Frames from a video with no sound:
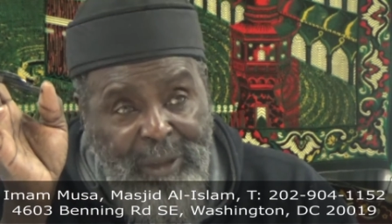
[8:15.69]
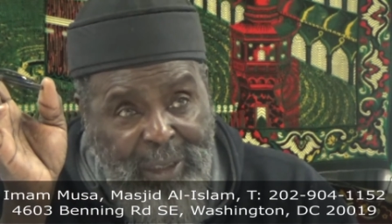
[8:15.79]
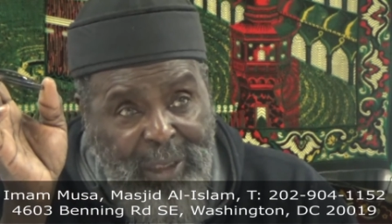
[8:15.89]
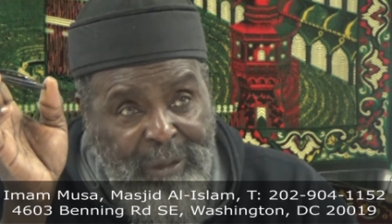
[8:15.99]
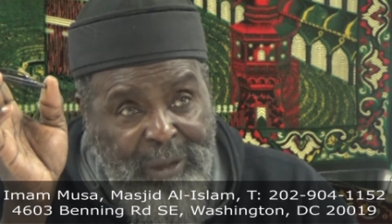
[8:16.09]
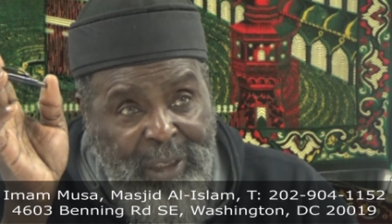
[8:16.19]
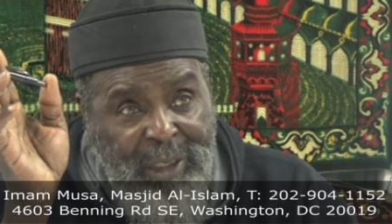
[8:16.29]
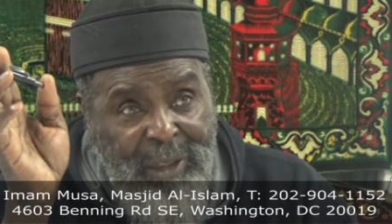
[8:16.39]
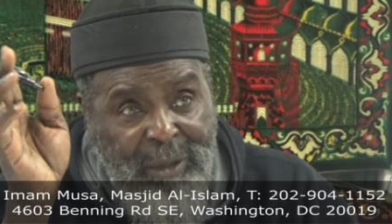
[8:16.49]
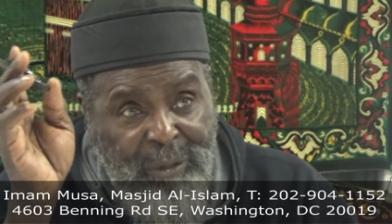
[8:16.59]
out
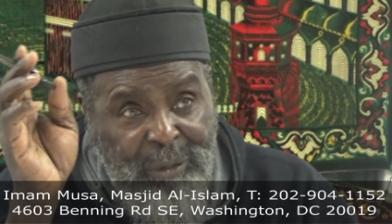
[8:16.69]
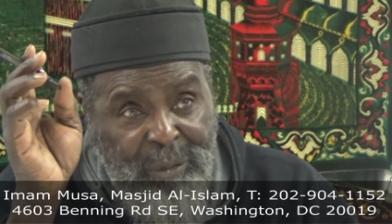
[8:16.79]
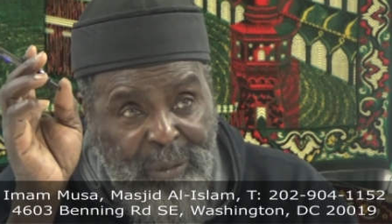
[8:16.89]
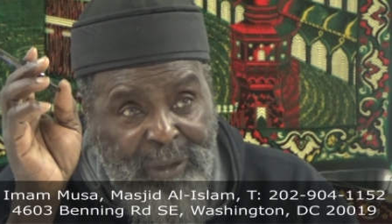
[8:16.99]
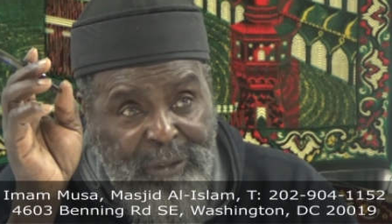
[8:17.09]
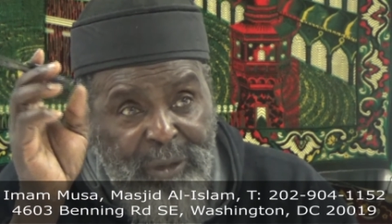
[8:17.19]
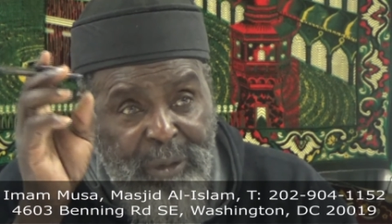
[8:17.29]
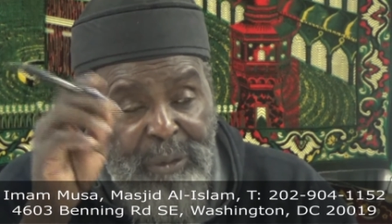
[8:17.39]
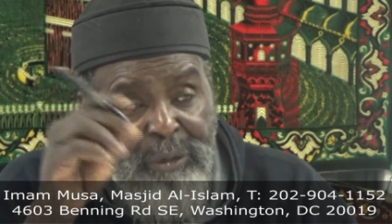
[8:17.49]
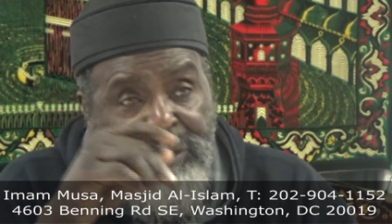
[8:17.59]
there on the west
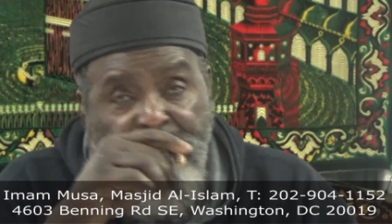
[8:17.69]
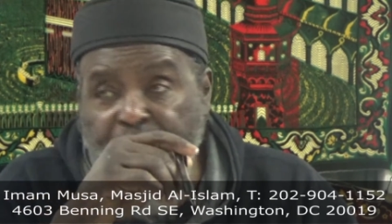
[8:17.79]
coast.